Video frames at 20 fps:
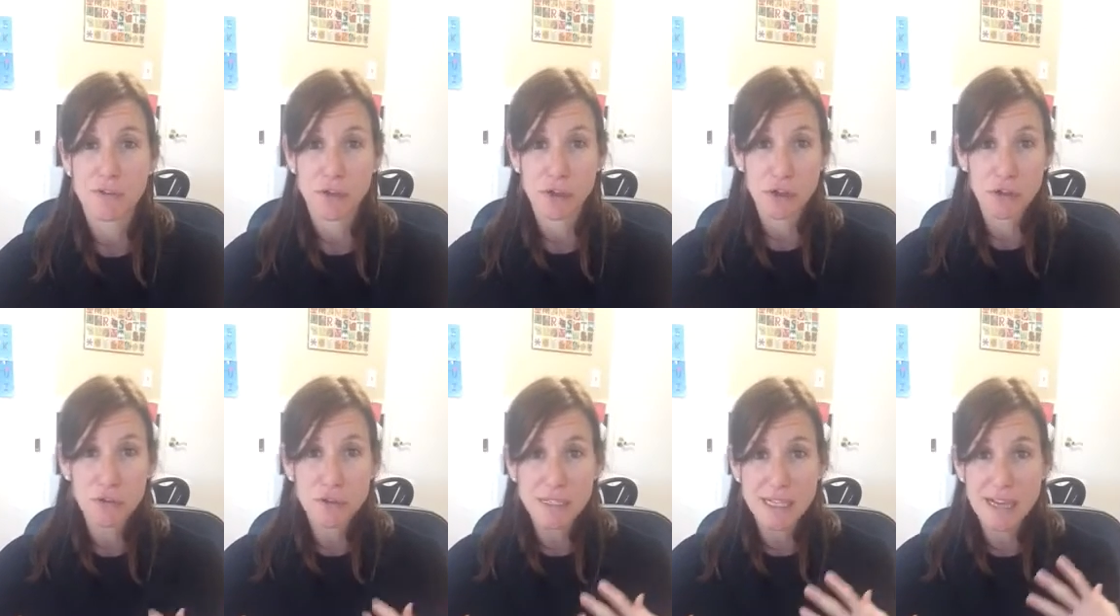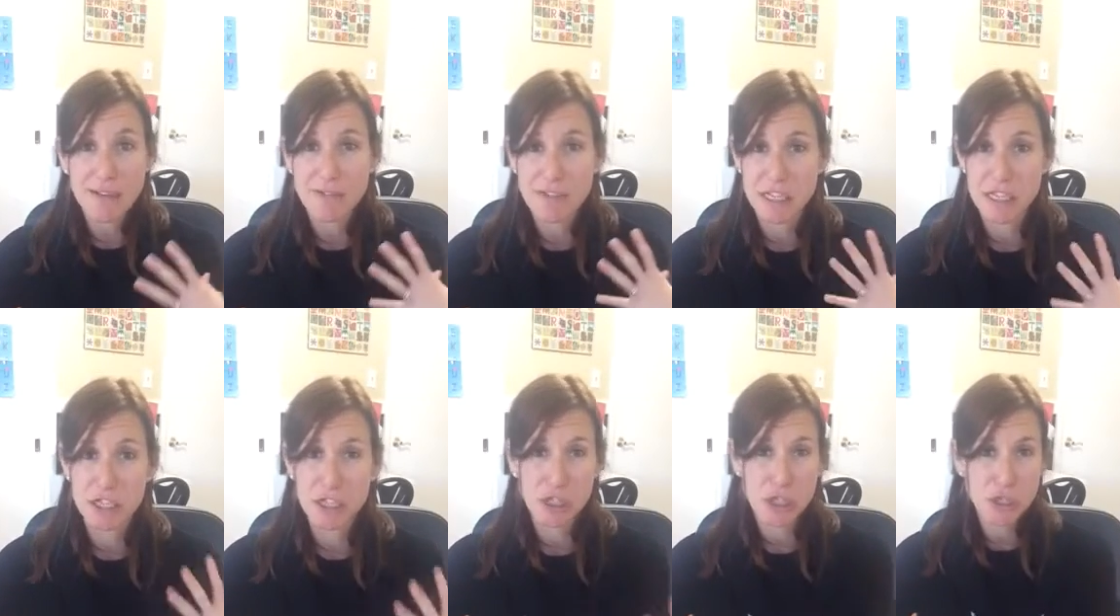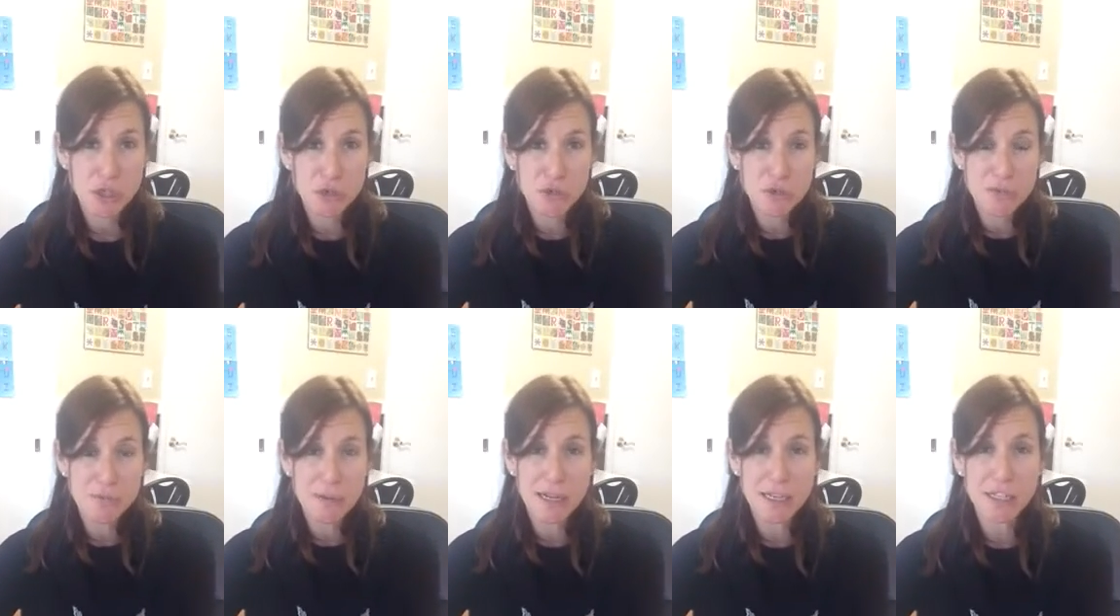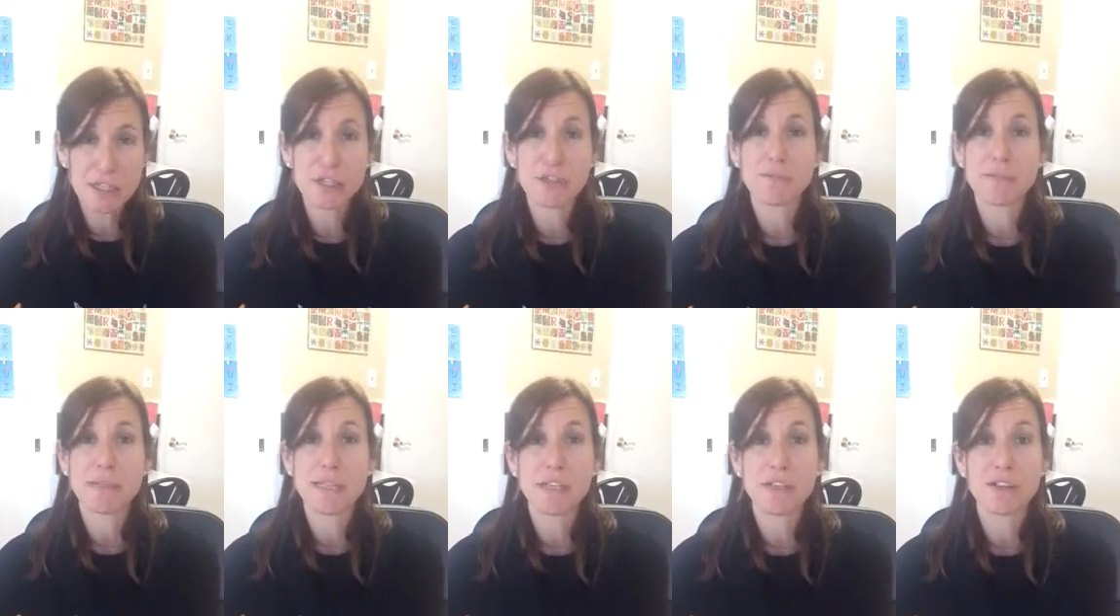If you're used to having these huge
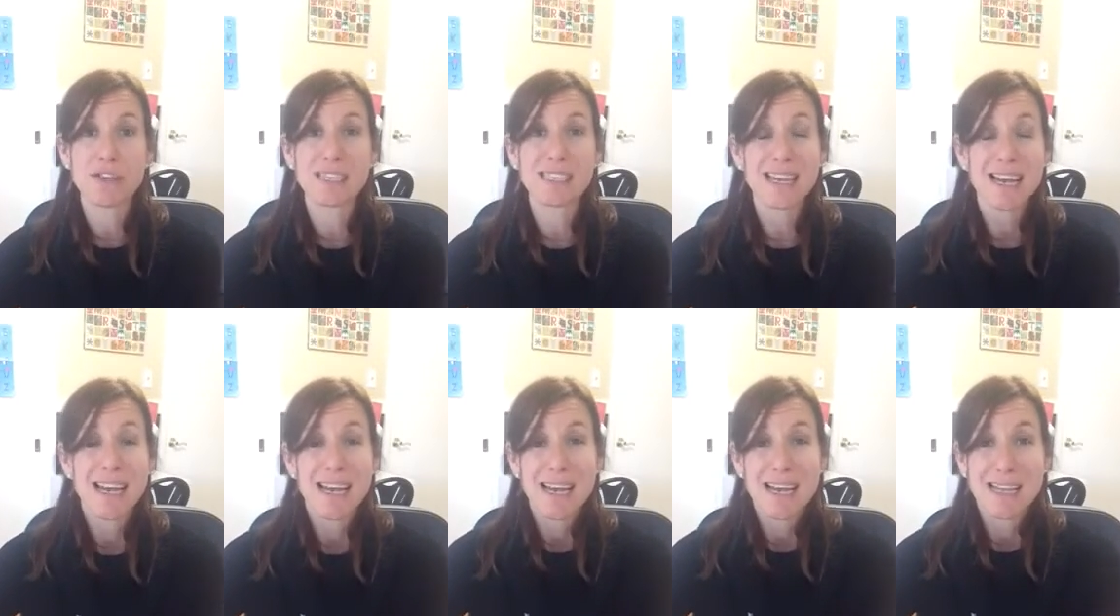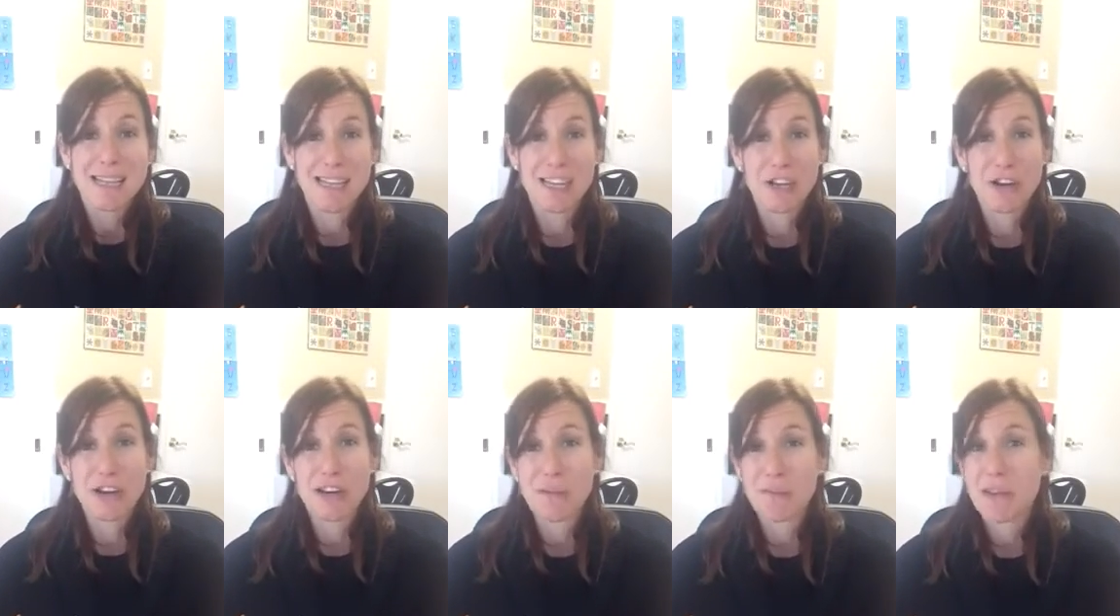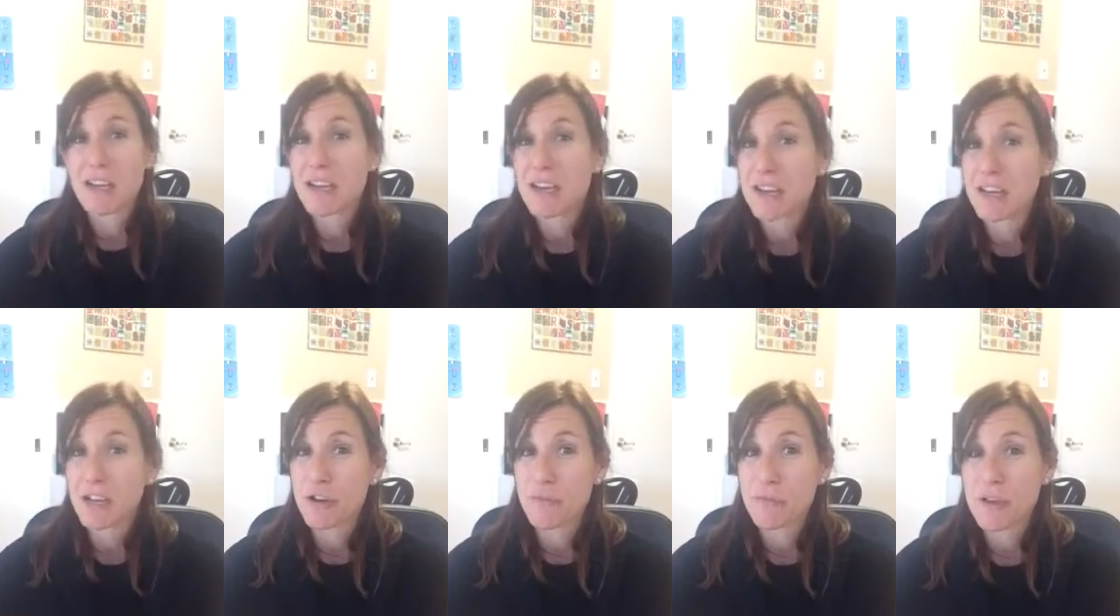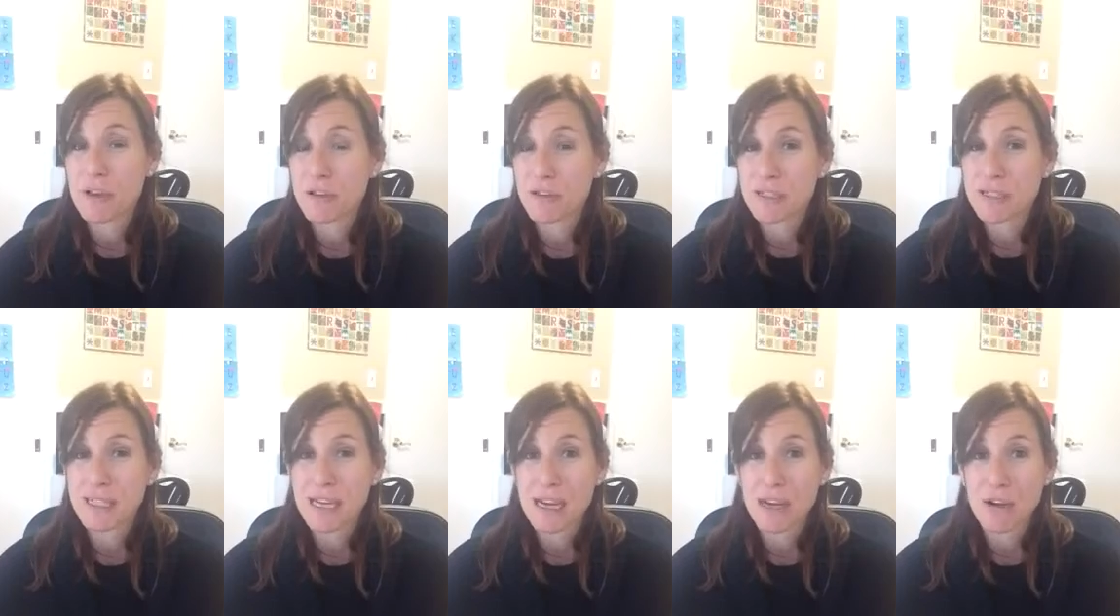monster meals, then you're going to be cutting your
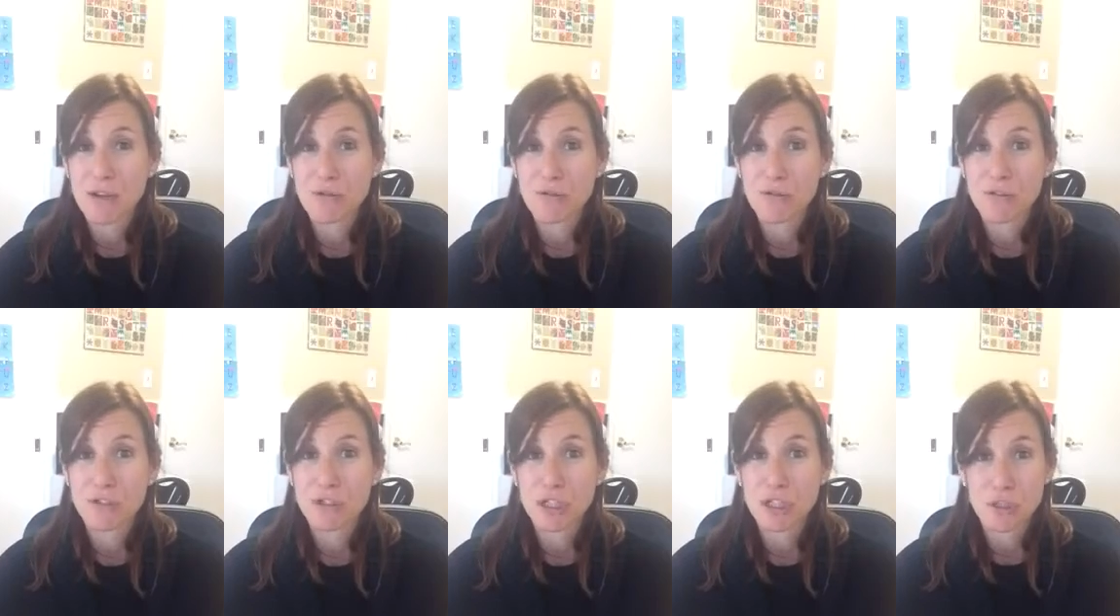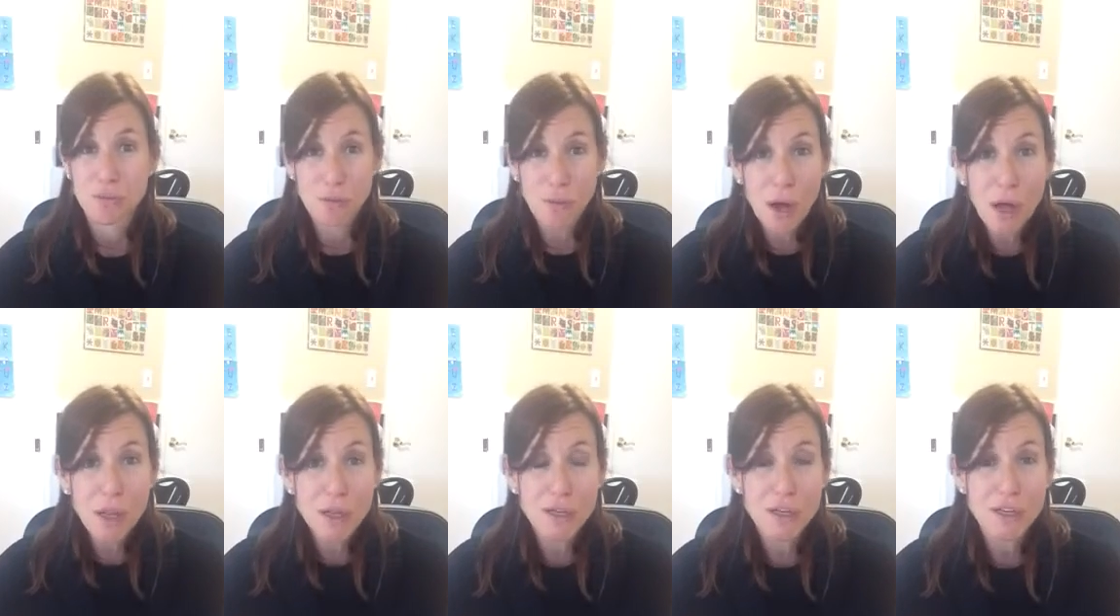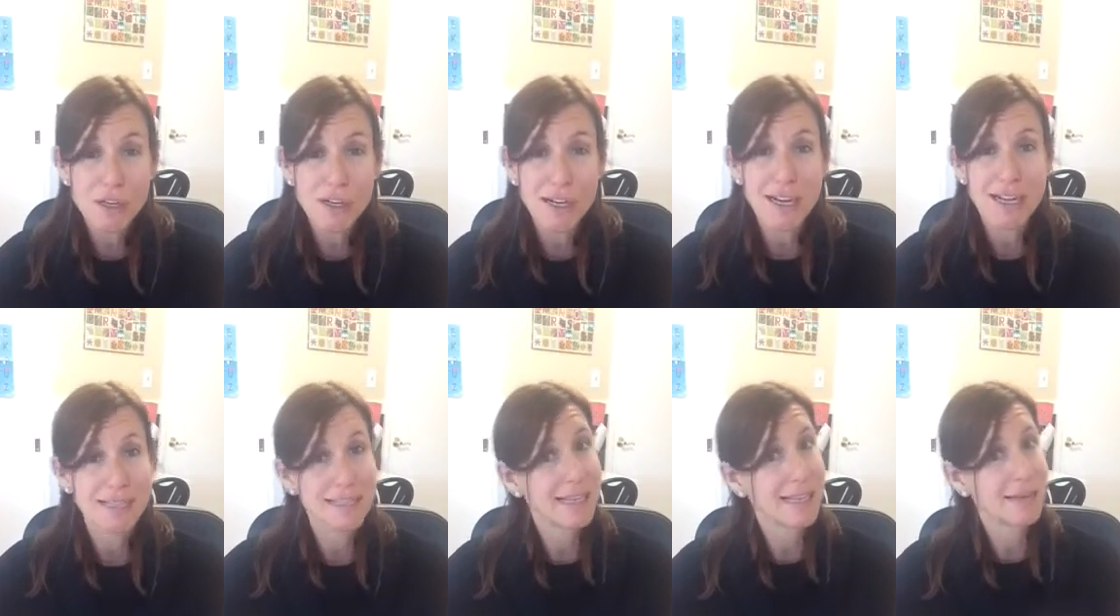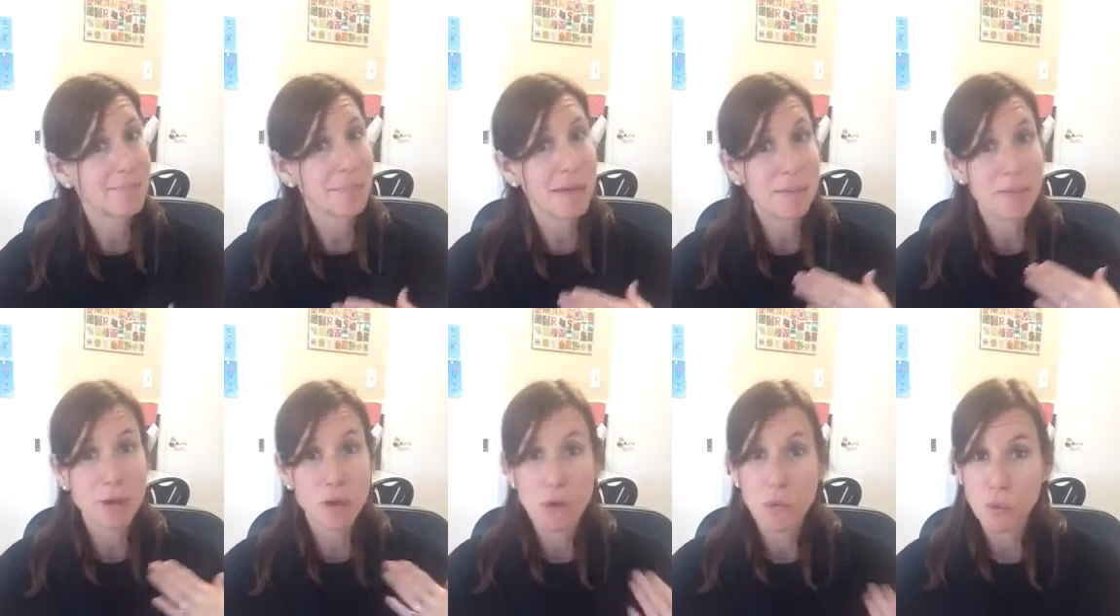meals down smaller, and then
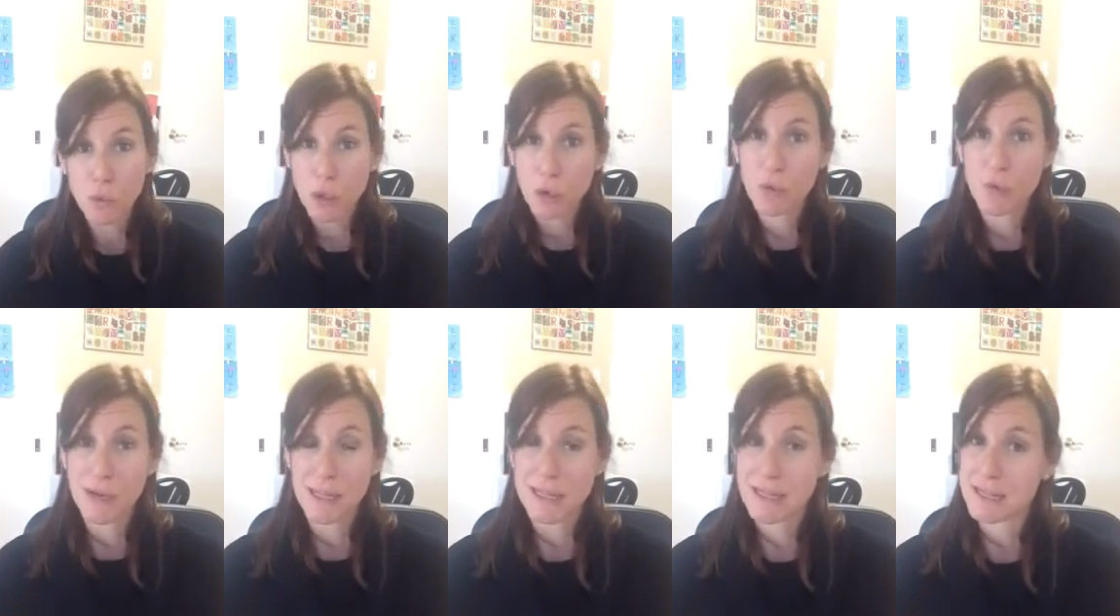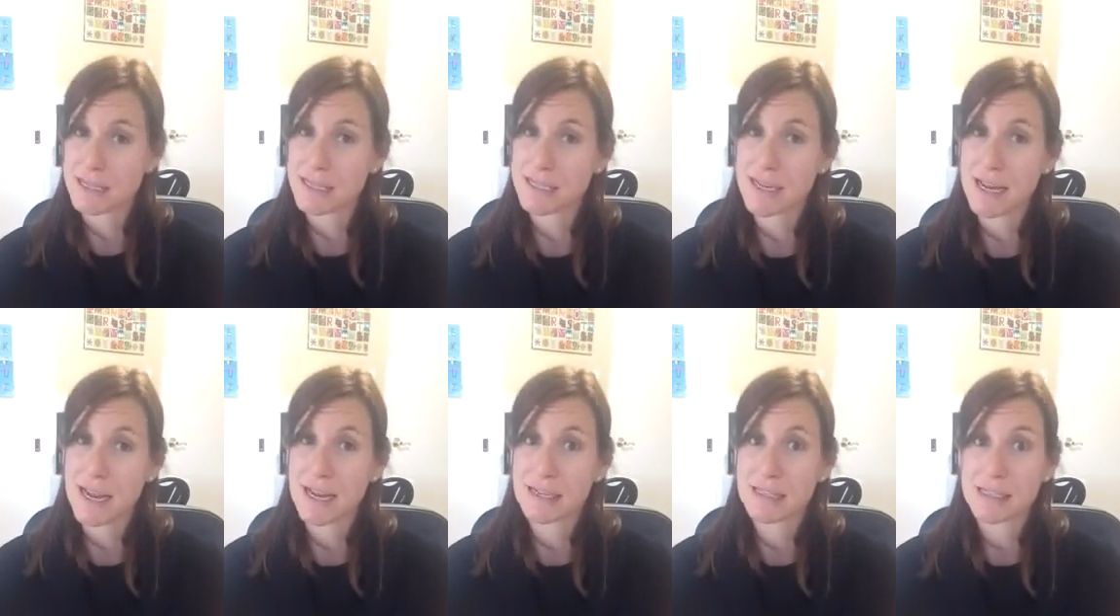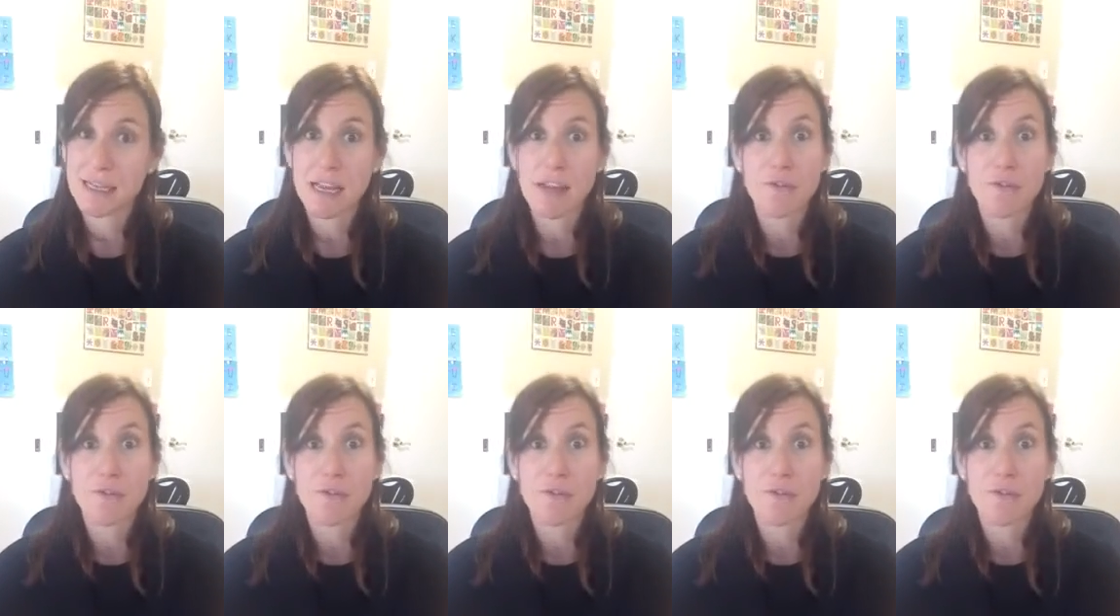maybe you will want the snacks.